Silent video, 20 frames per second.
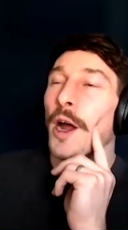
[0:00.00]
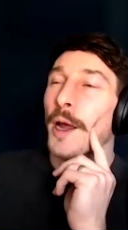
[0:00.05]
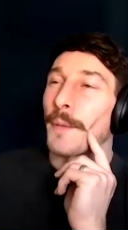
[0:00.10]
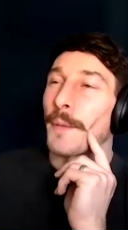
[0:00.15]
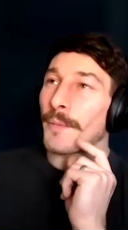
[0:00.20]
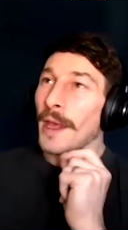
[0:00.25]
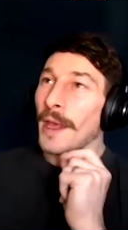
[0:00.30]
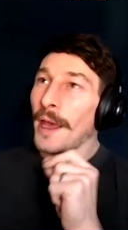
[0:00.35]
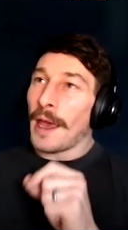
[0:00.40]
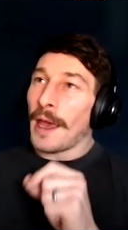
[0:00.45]

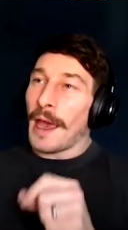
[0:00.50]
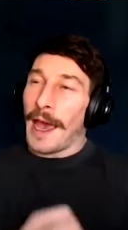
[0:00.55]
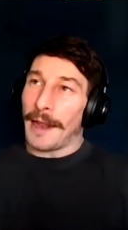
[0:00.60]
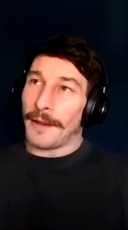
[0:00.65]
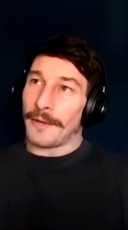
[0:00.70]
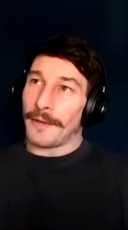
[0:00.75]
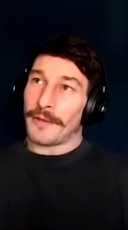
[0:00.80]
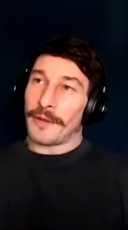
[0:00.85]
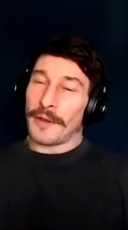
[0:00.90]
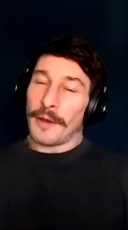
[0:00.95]
Right.
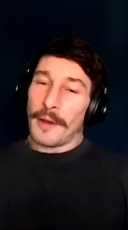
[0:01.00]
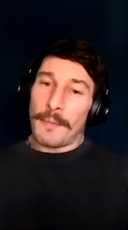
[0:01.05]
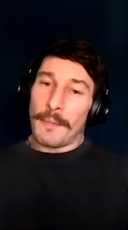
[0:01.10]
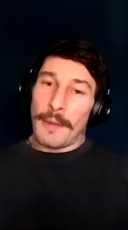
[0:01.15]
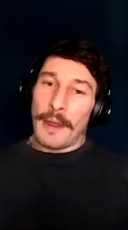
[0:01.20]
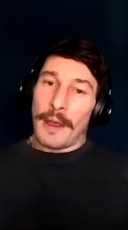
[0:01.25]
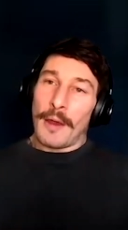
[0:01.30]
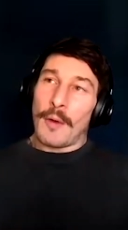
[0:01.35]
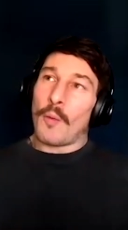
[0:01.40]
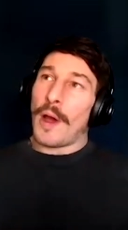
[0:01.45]
And
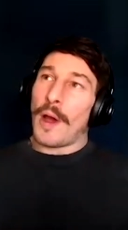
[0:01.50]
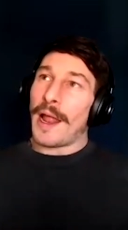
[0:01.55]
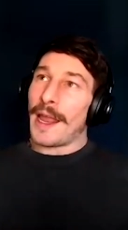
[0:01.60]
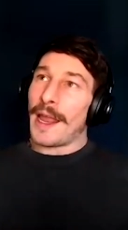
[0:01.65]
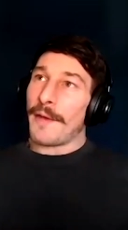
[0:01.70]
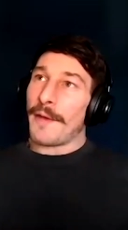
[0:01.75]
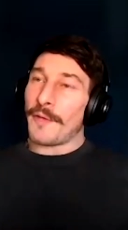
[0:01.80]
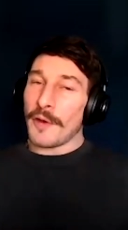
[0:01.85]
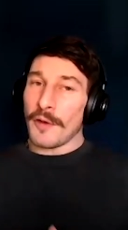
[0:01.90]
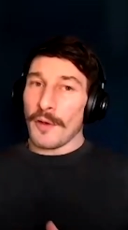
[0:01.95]

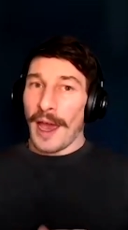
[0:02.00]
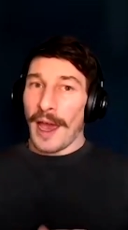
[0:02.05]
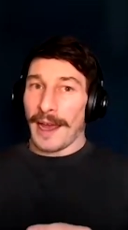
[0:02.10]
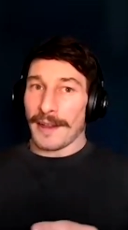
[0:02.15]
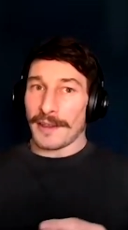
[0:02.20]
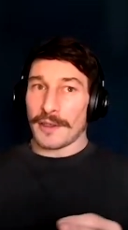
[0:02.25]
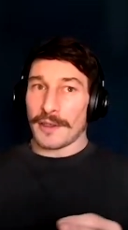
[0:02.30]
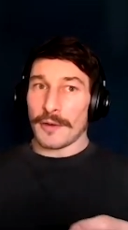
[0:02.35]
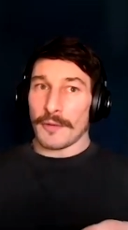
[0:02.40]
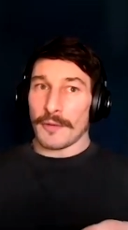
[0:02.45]
if you
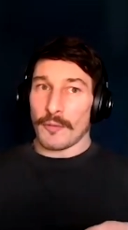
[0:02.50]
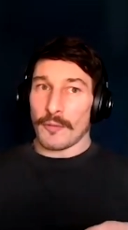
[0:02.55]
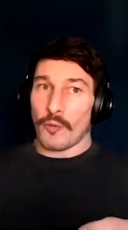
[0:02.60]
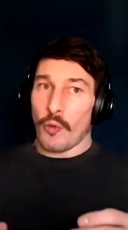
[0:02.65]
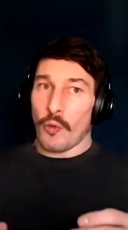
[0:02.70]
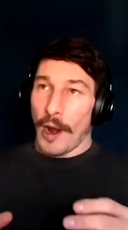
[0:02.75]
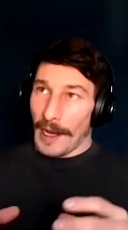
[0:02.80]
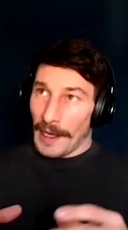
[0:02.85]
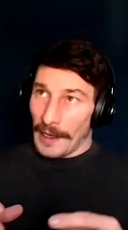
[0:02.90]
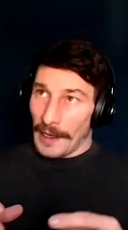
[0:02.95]
had to
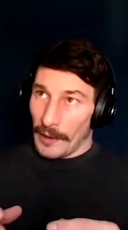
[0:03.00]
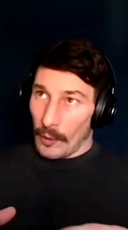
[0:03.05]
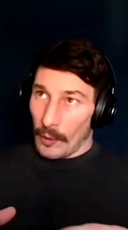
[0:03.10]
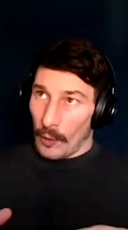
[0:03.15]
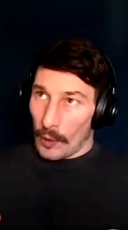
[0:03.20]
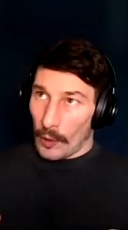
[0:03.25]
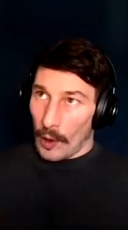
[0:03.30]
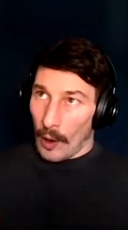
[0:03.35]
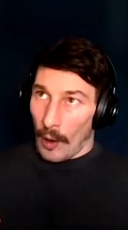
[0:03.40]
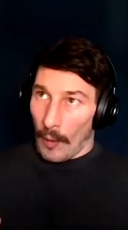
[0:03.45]
rate
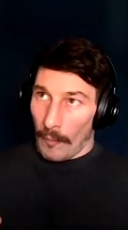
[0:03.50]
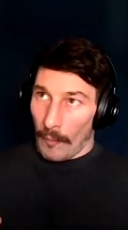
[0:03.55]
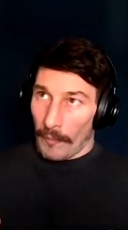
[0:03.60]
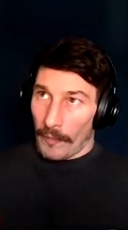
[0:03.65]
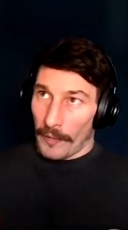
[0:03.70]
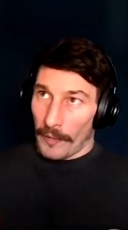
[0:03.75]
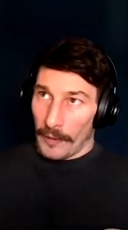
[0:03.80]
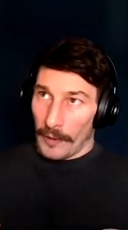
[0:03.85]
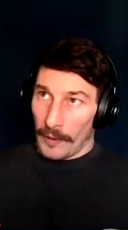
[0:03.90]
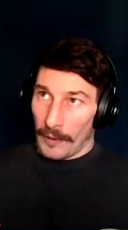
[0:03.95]
your
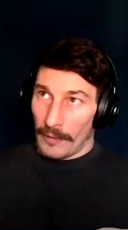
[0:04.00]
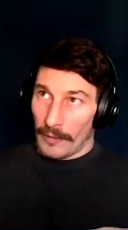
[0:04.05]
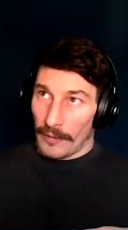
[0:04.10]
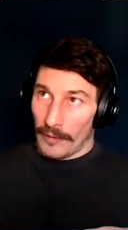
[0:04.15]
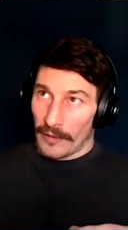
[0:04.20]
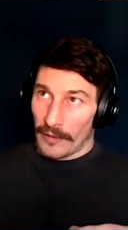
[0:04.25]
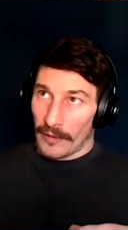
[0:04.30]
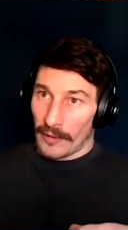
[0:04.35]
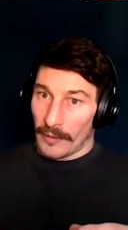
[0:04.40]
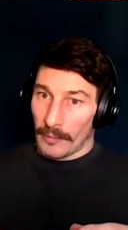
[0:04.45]

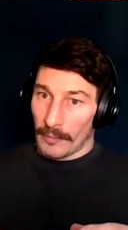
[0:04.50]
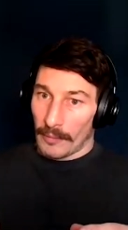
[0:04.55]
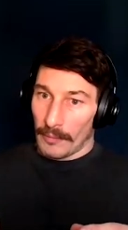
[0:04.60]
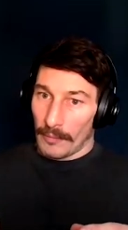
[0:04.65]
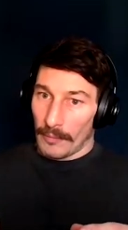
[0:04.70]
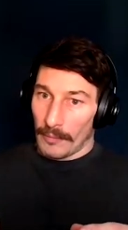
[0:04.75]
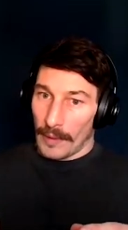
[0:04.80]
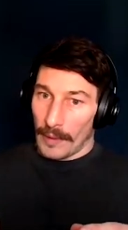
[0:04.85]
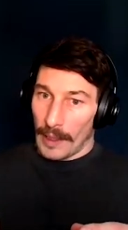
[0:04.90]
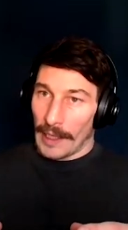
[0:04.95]
confidence
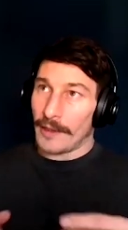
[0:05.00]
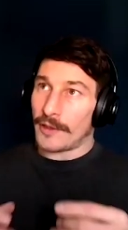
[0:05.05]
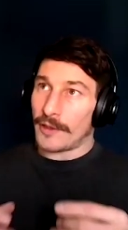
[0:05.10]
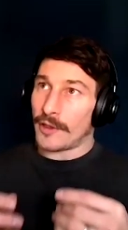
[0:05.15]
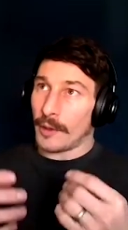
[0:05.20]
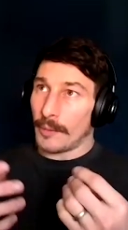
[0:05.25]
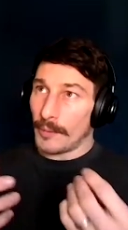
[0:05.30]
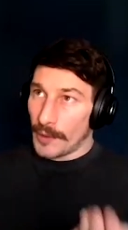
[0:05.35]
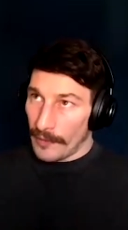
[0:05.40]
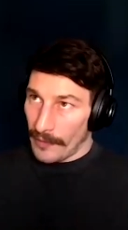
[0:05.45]
in
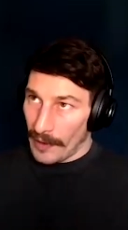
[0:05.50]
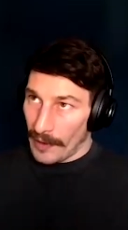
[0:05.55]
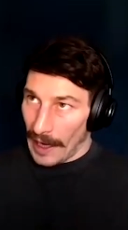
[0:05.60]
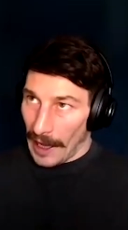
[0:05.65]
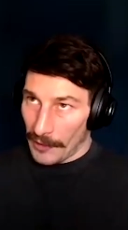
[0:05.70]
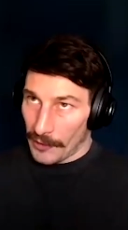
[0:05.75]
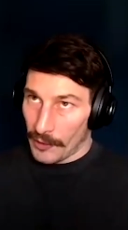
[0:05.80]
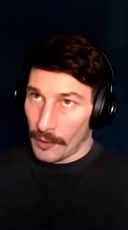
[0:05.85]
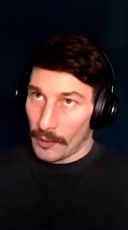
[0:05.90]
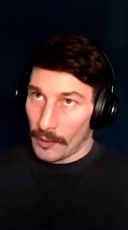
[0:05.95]
terms of
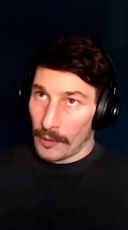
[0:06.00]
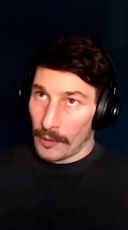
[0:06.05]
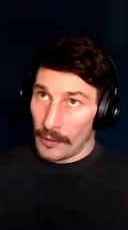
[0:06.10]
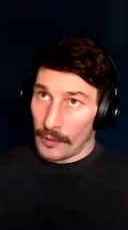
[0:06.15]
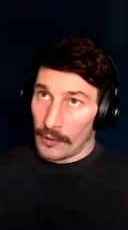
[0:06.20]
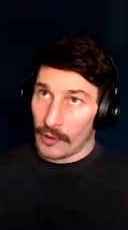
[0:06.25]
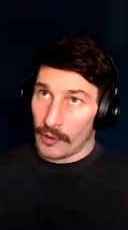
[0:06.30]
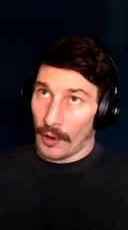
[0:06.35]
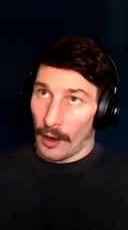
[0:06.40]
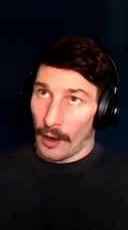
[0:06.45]
electrical
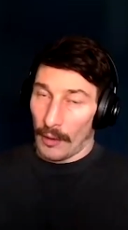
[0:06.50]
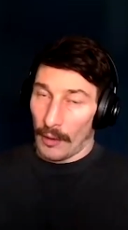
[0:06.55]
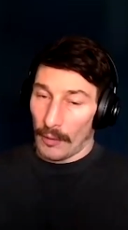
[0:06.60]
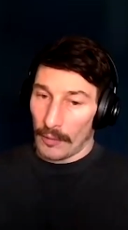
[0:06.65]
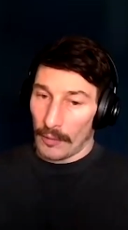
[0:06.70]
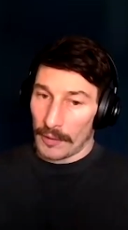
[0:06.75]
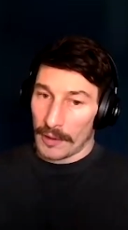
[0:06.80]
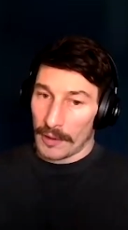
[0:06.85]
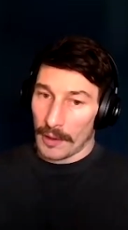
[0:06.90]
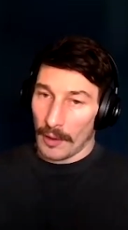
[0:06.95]

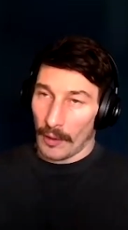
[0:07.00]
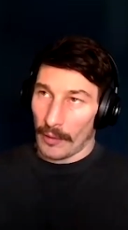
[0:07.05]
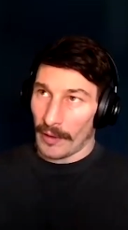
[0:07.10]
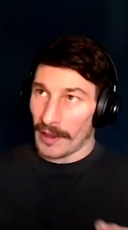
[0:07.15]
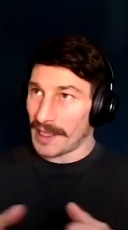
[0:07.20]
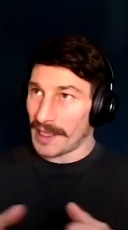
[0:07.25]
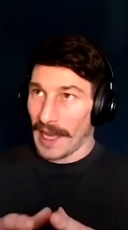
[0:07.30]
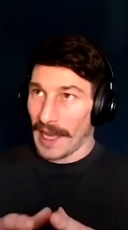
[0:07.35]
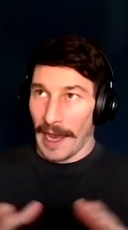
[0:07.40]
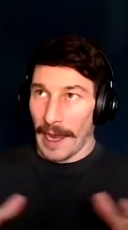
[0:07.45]
controls
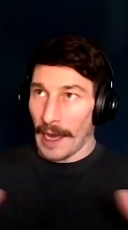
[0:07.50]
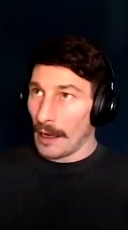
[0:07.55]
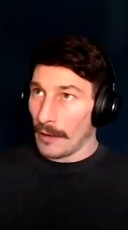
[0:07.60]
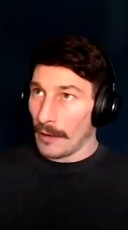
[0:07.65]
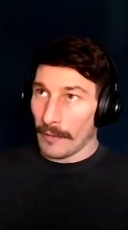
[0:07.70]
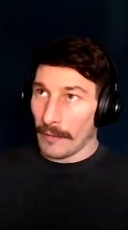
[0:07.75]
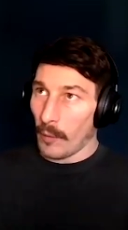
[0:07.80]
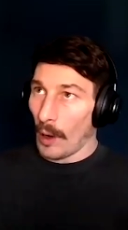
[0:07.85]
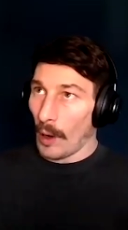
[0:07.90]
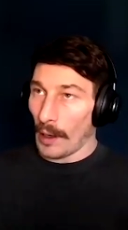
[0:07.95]
on a
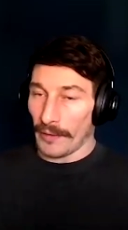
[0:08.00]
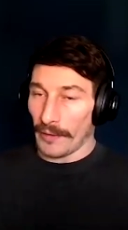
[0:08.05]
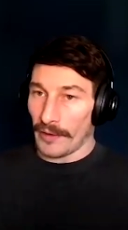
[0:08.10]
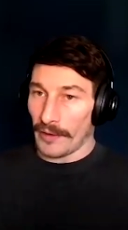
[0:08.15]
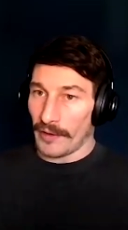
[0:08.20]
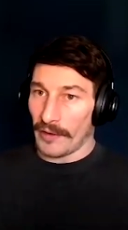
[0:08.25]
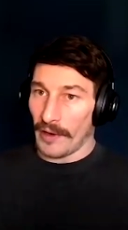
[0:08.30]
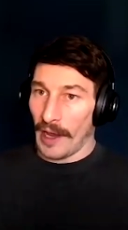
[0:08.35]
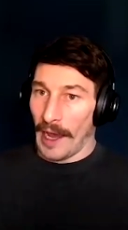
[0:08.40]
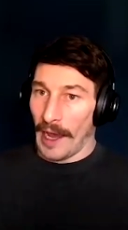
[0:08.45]
scale of 1
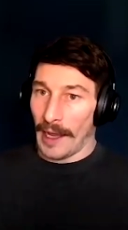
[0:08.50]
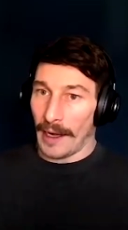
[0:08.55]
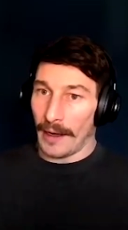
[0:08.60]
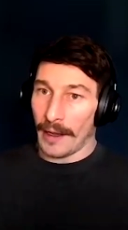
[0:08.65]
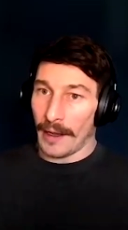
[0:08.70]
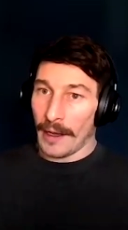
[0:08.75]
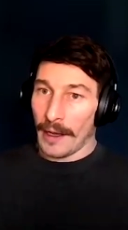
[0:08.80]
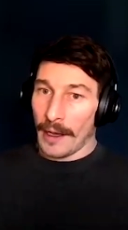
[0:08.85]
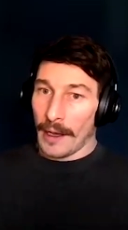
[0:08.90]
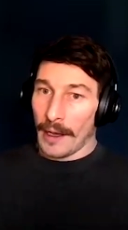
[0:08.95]
to
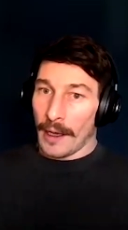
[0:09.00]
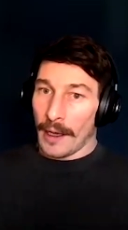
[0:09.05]
10,